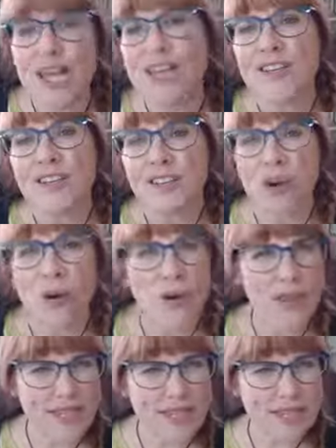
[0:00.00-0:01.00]
So
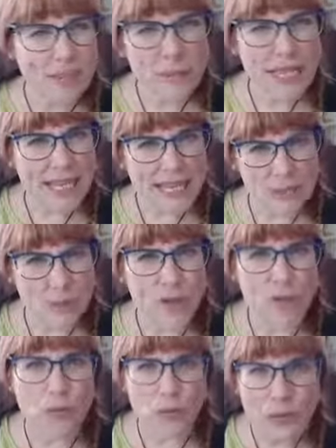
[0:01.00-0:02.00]
this is a place where
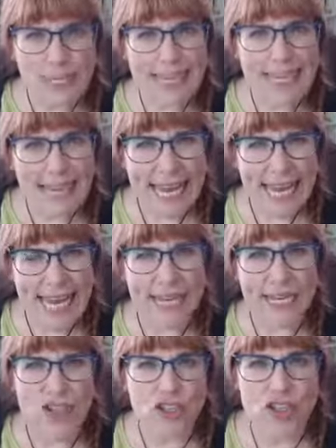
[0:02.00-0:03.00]
you really can
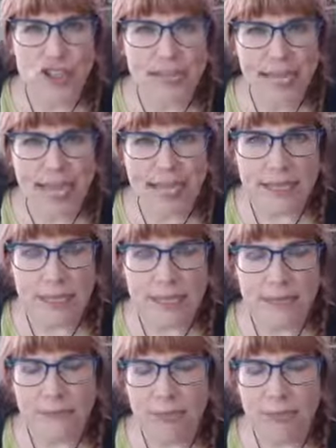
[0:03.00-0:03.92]
and should test.